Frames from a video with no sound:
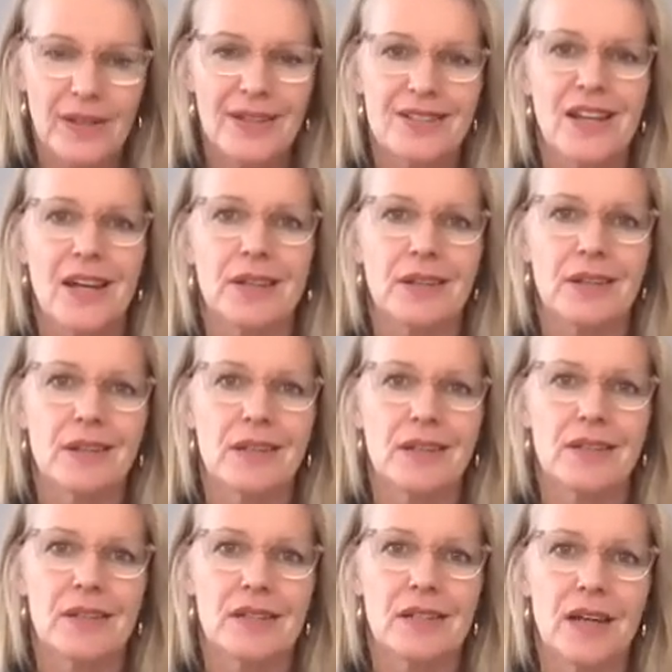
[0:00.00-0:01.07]

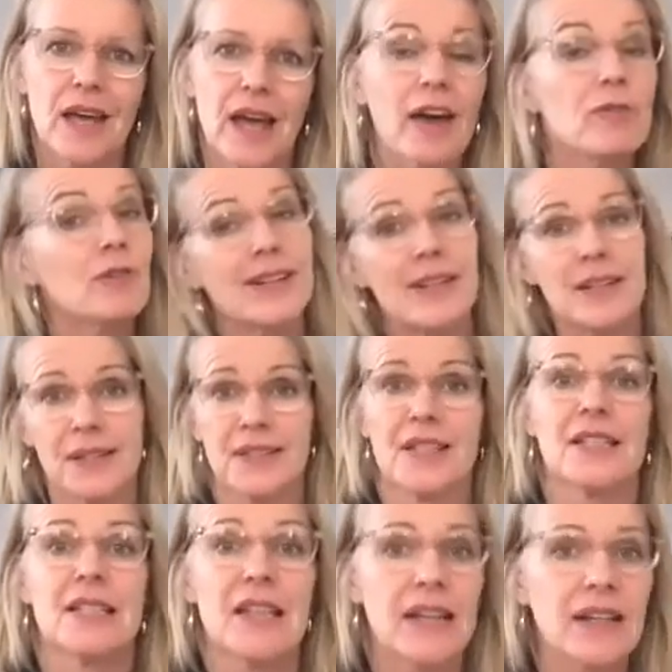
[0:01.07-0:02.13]
doesn't have
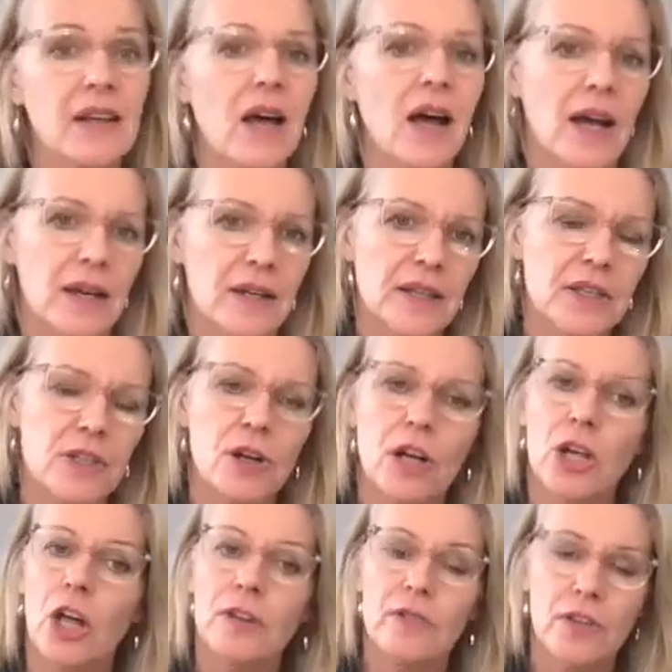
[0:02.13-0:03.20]
realistic deadlines, a
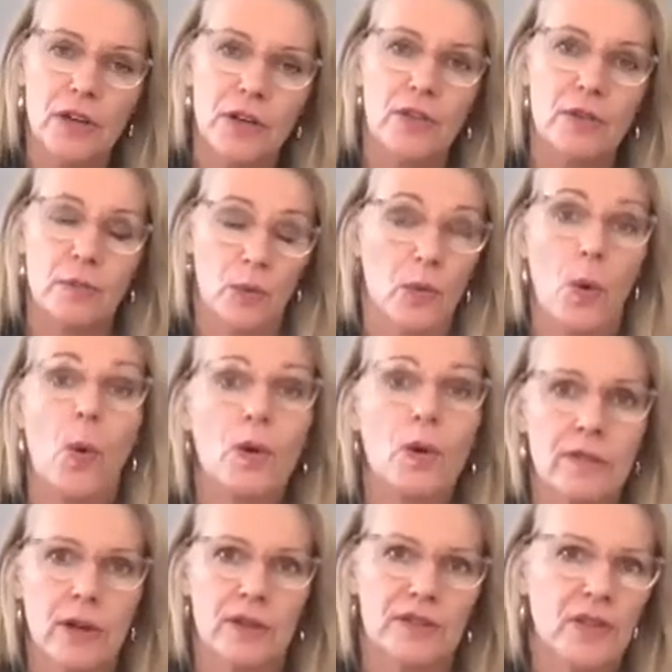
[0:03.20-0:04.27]
lot of all
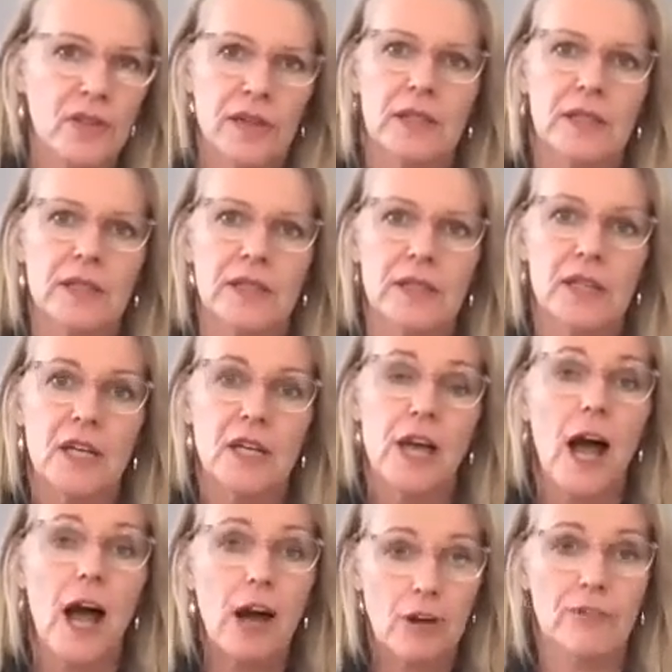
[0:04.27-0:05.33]
of those things
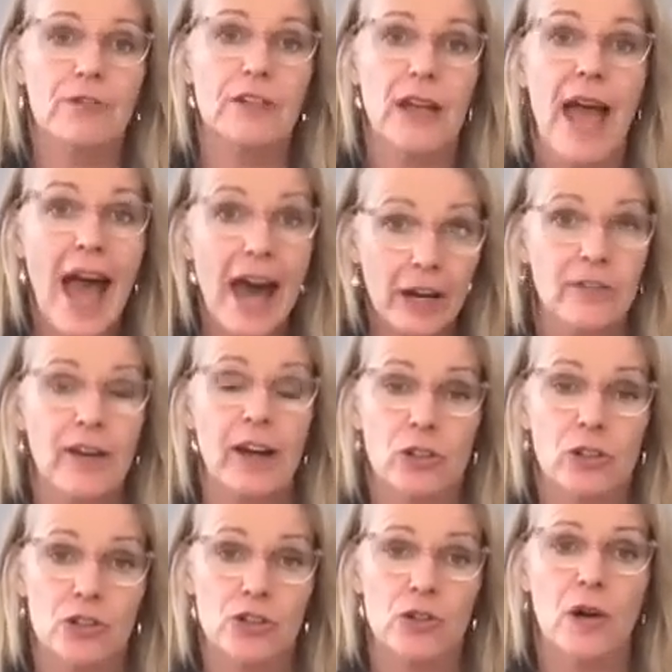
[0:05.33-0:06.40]
are often out of our
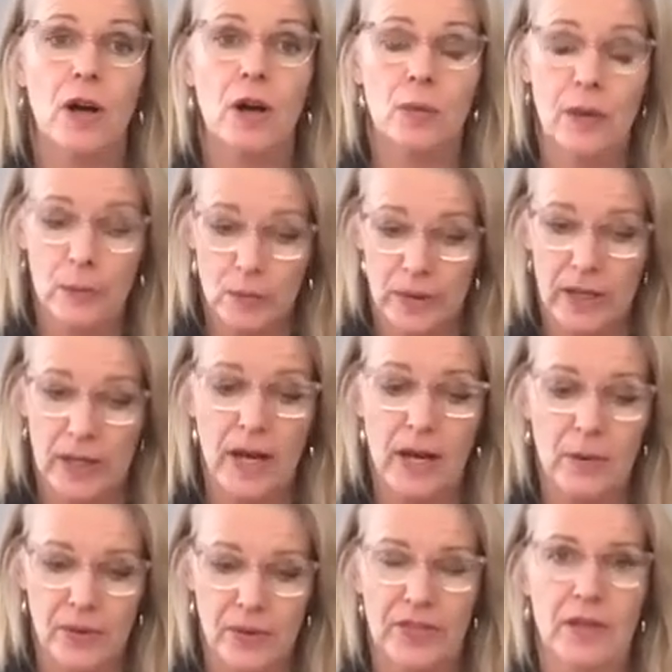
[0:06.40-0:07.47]
control when we
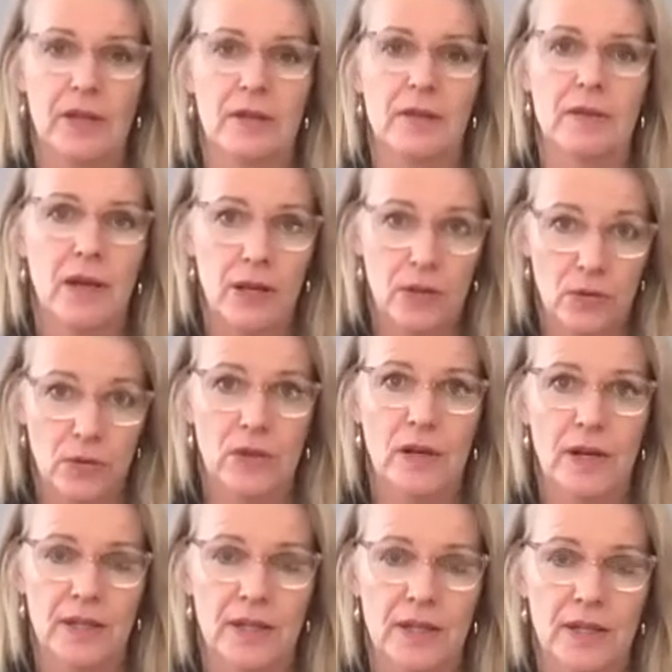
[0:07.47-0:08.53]
are within an
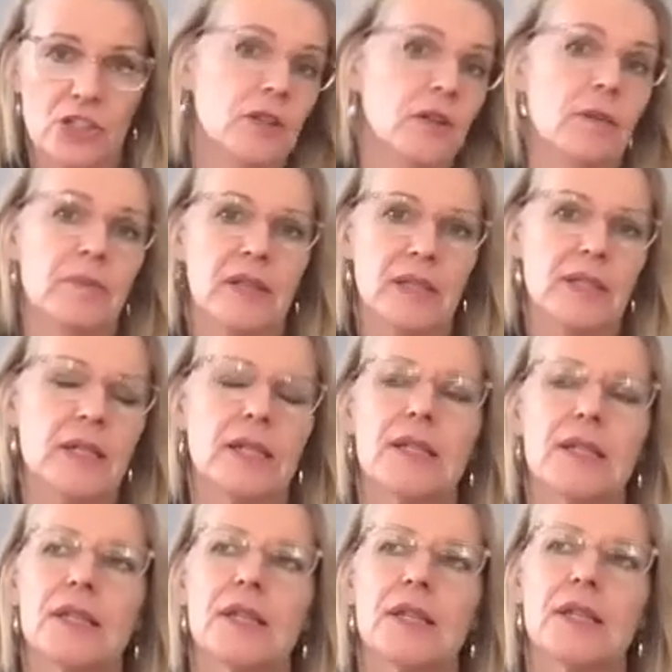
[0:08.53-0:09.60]
organization or a business.
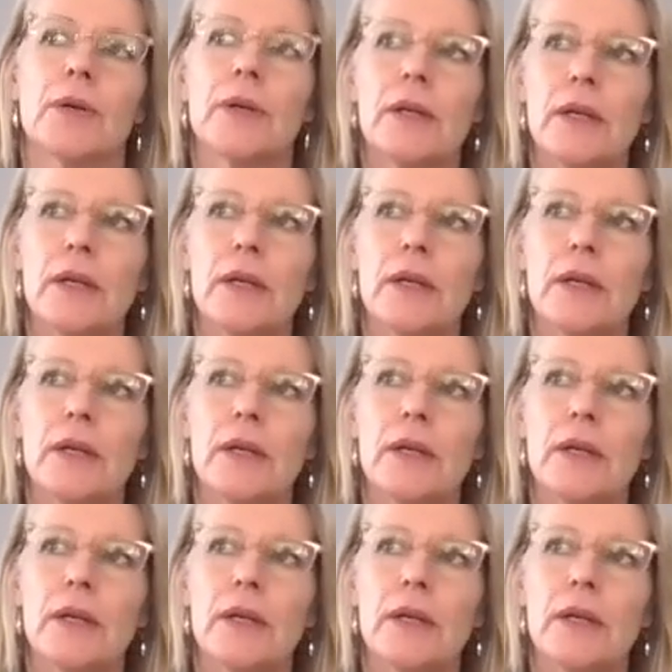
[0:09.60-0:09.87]
So